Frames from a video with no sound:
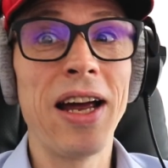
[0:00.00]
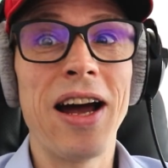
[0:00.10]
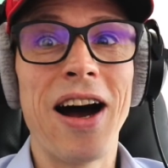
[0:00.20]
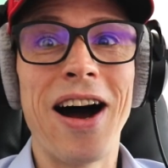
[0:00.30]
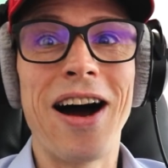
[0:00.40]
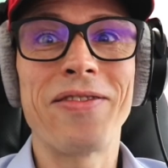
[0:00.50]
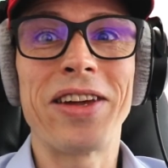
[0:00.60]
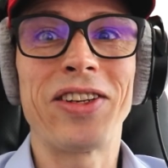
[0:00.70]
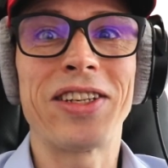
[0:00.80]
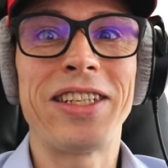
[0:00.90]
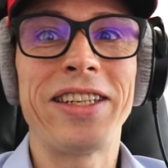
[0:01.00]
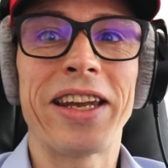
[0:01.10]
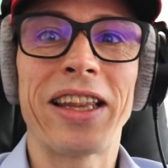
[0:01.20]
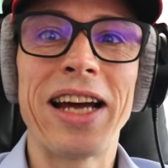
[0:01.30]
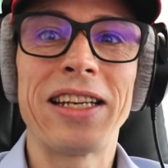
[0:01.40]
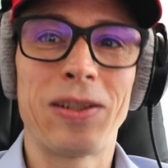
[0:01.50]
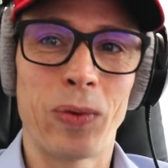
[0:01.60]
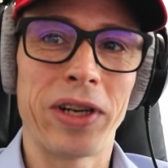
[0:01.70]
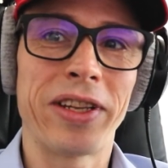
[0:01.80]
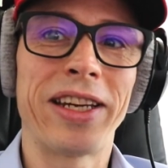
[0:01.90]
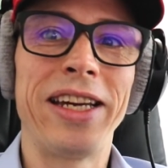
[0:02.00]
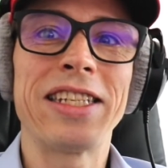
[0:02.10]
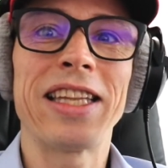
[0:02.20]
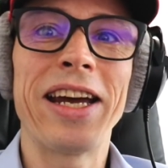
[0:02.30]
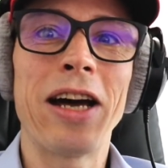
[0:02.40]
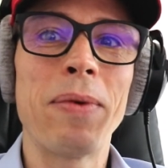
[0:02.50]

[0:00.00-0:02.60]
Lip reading: that you can see that light where the keys light up